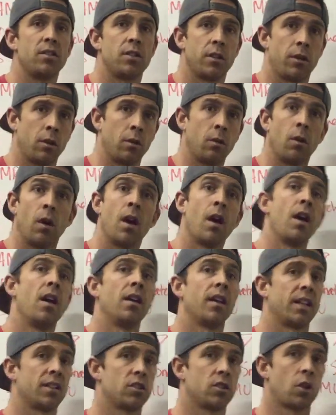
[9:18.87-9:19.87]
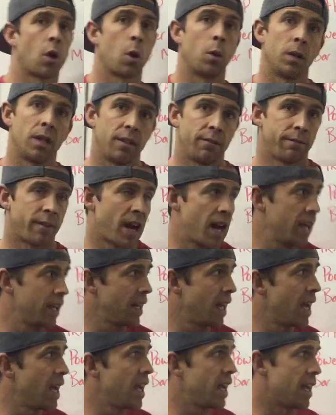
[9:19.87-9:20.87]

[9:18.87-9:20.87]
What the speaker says: 2. That's totally fine.